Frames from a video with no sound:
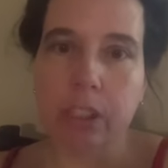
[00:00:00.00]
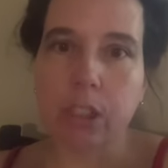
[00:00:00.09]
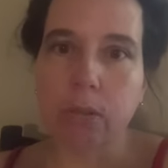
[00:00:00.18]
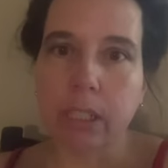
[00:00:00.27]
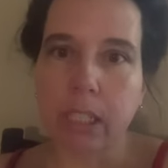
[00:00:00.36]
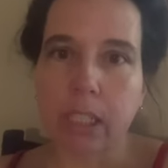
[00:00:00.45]

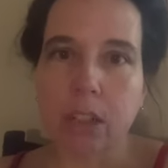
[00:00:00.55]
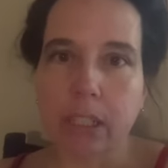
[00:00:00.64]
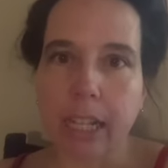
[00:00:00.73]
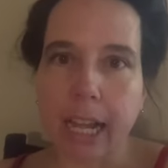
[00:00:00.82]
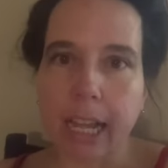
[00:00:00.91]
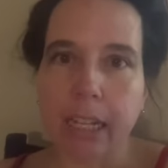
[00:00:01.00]
Don't really know the
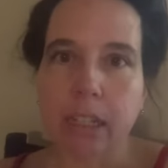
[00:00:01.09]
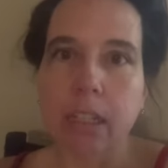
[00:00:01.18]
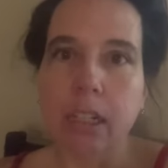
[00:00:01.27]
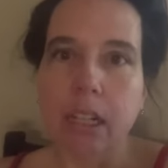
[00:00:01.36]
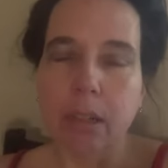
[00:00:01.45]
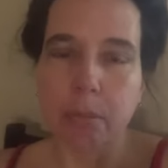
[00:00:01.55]
guy
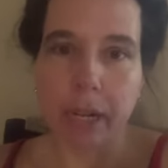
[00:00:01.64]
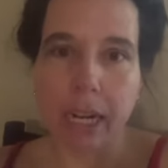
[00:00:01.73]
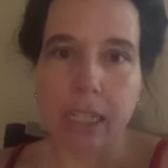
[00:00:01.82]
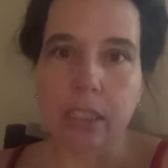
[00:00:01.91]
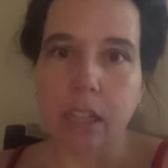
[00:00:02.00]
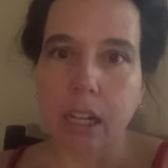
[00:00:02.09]
but I
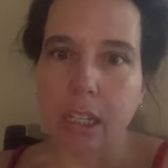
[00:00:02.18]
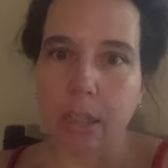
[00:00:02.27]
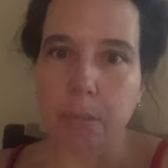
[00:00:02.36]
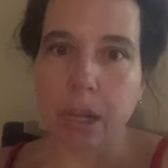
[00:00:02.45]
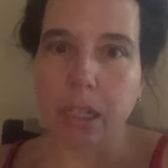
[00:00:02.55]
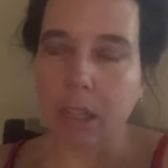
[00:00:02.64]
saw
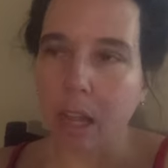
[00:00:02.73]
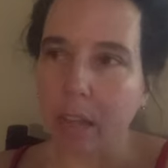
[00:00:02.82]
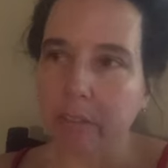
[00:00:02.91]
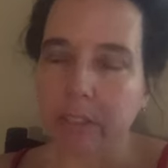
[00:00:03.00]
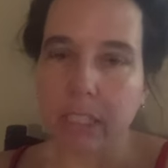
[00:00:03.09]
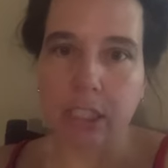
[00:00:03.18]
him
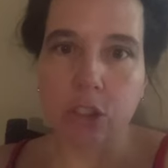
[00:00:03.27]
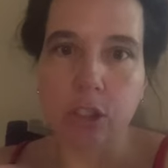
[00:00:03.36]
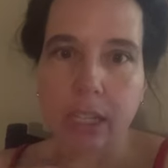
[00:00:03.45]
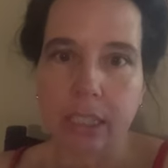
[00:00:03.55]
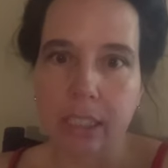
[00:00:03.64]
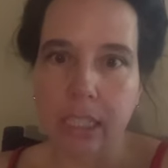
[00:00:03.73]
unlawfully
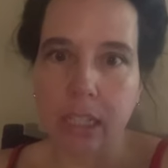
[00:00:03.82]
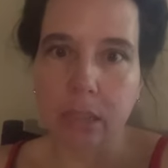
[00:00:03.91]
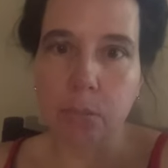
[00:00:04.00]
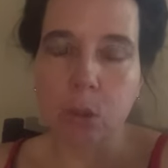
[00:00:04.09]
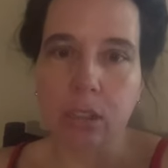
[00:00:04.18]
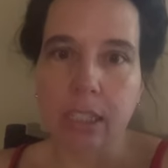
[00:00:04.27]
trying to sell a
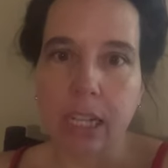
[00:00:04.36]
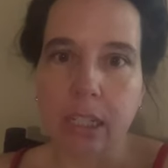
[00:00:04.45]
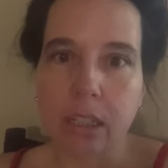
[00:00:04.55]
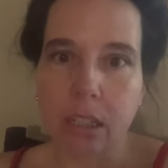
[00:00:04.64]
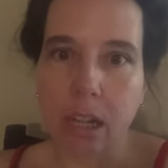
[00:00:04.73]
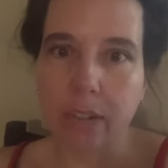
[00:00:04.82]

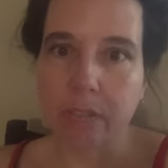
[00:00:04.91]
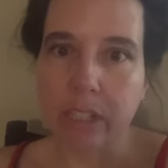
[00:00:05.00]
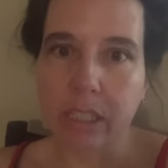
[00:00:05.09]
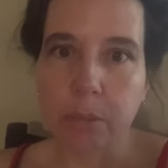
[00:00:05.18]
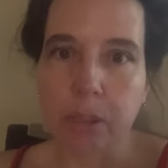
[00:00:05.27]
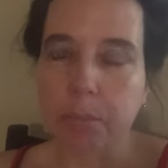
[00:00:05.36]
motorcycle on
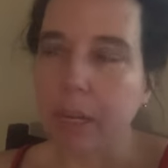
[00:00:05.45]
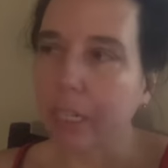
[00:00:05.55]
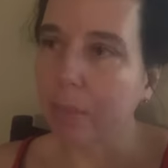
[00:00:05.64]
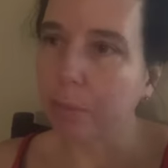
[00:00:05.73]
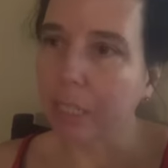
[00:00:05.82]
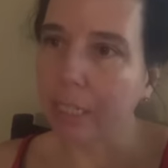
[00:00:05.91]
Facebook
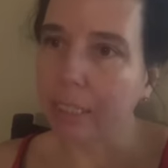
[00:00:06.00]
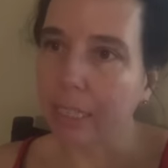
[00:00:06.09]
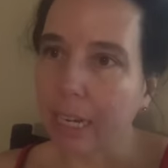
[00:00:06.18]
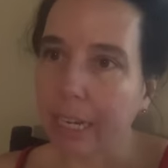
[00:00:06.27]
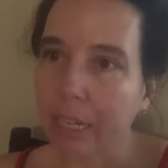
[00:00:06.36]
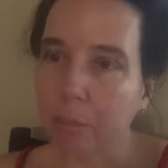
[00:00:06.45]
Marketplace that
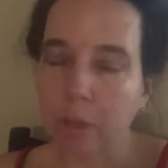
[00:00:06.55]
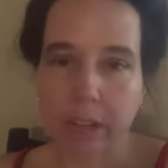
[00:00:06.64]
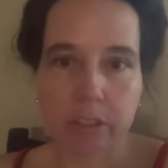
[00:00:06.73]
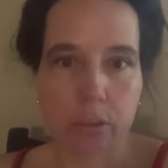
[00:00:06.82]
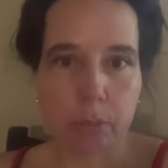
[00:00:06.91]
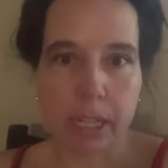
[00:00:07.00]
I had brought
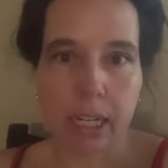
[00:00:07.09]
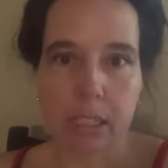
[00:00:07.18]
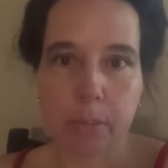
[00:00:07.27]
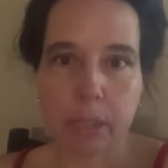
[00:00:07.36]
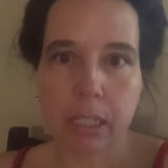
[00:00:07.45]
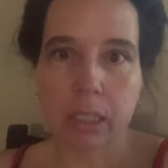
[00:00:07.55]
for my
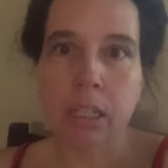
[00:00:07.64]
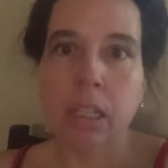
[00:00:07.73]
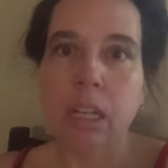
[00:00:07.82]
husband.